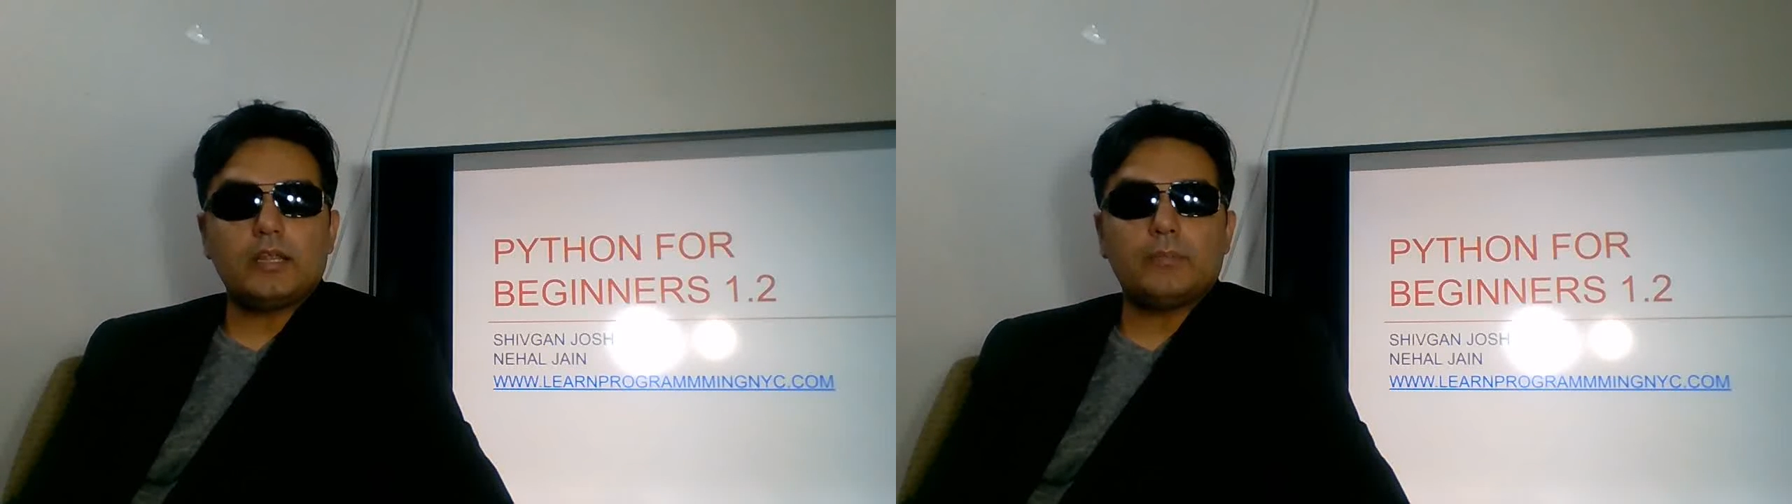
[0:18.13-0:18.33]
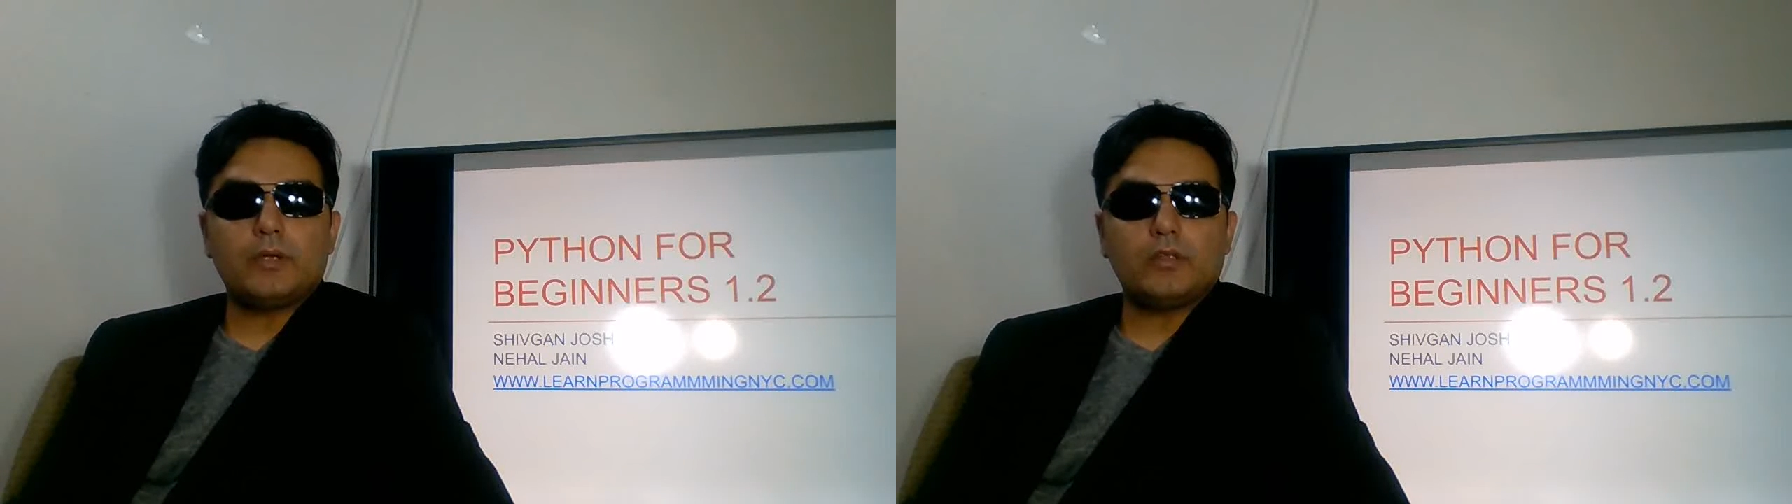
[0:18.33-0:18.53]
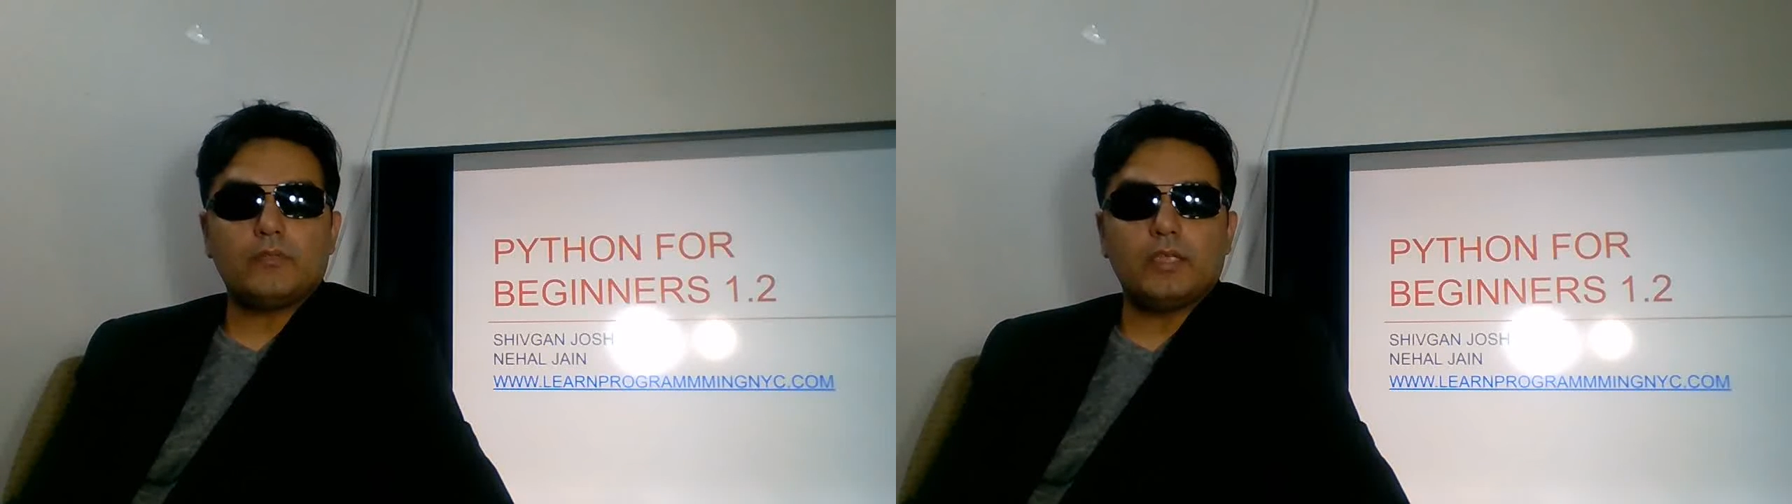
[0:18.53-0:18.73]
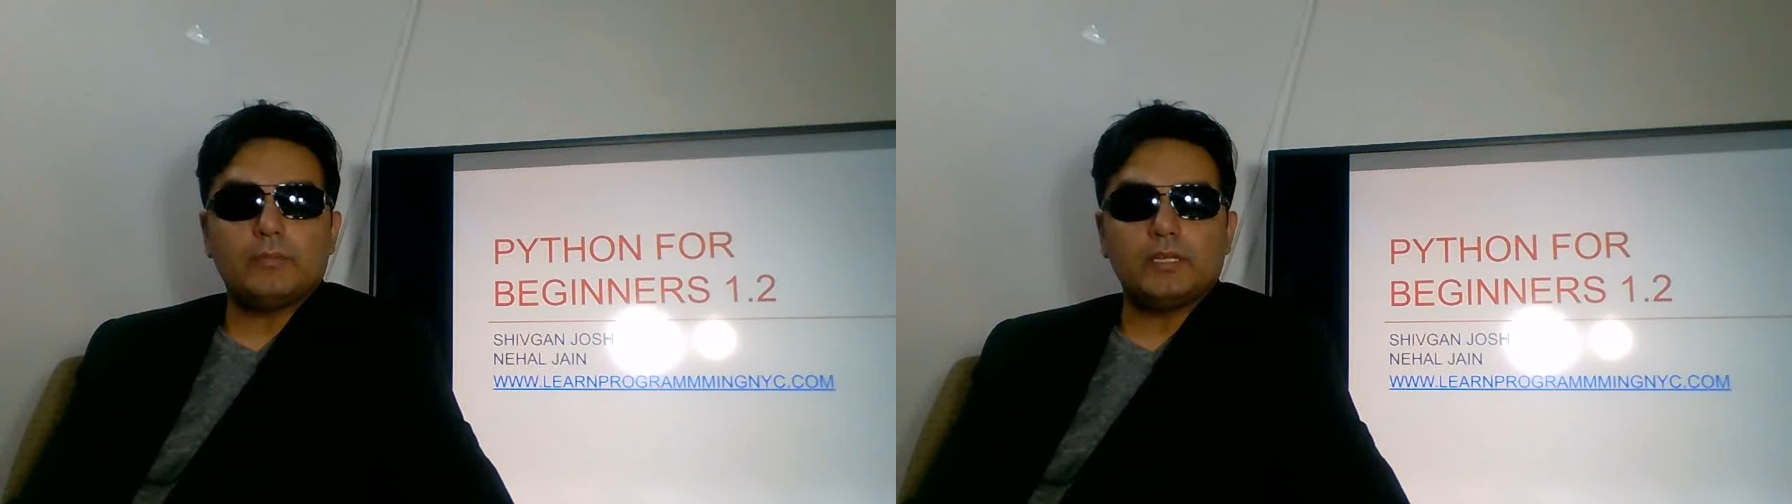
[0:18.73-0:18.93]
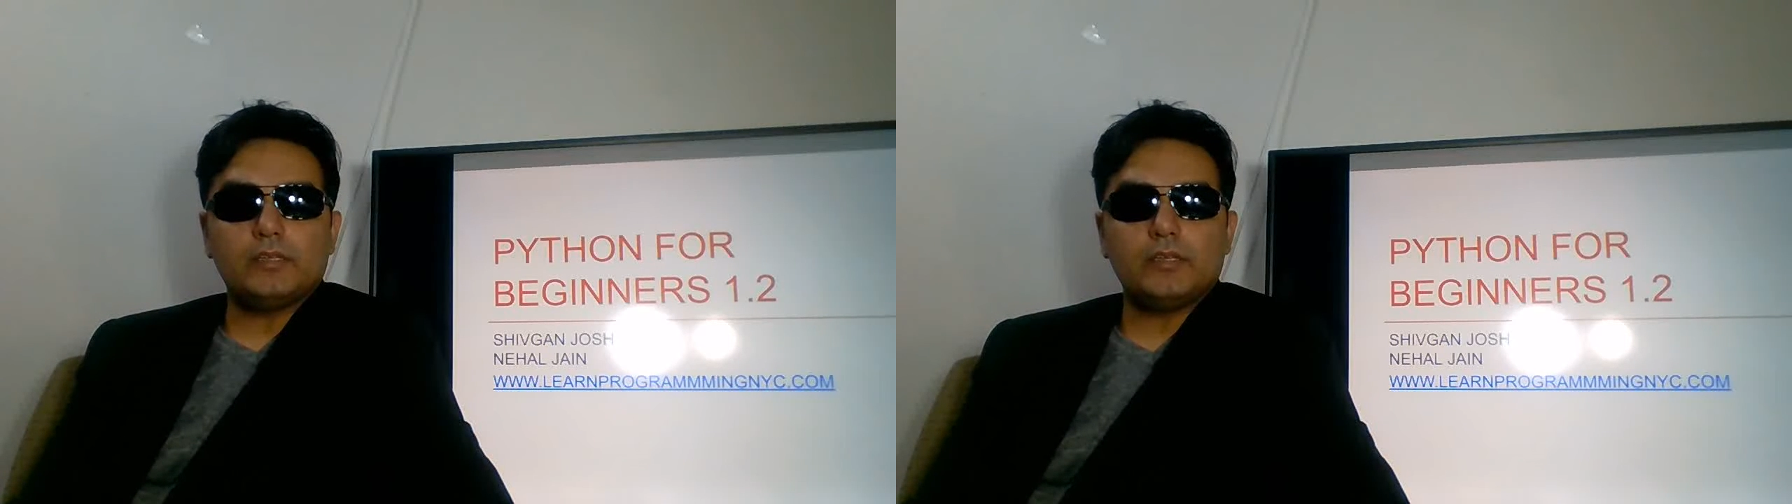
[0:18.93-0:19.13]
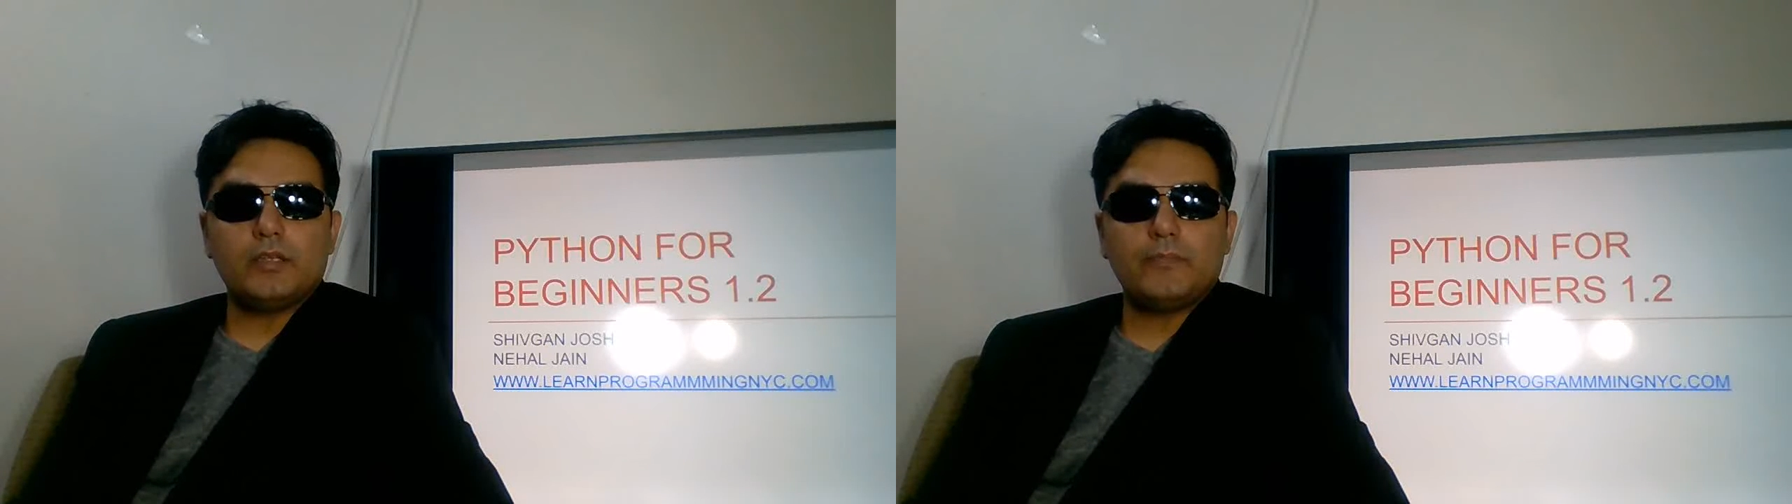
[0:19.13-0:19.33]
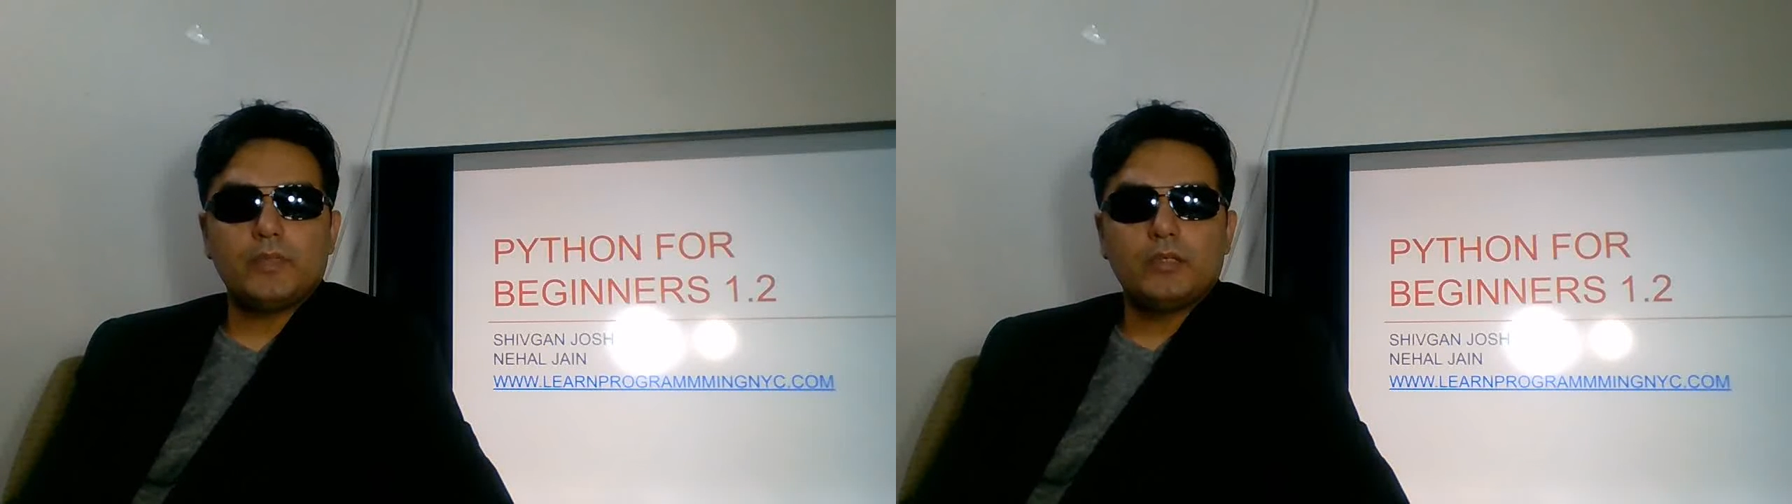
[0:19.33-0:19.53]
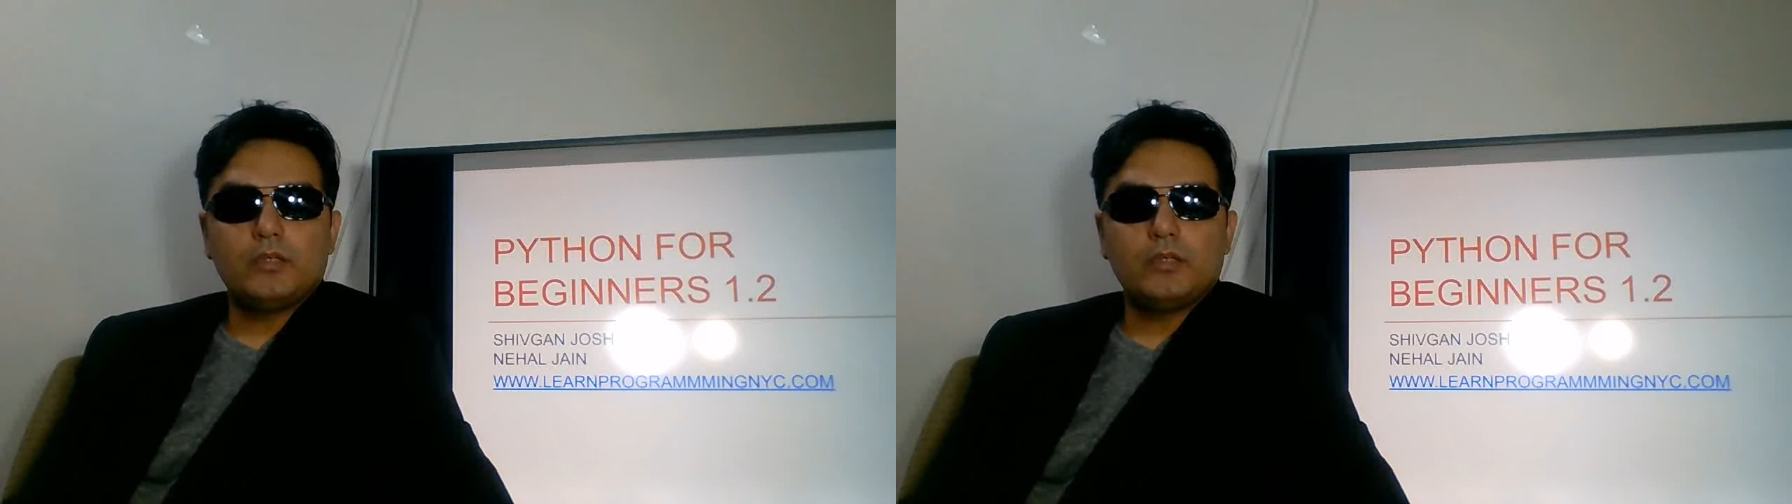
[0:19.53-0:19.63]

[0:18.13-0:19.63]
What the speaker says: and a part of them in India.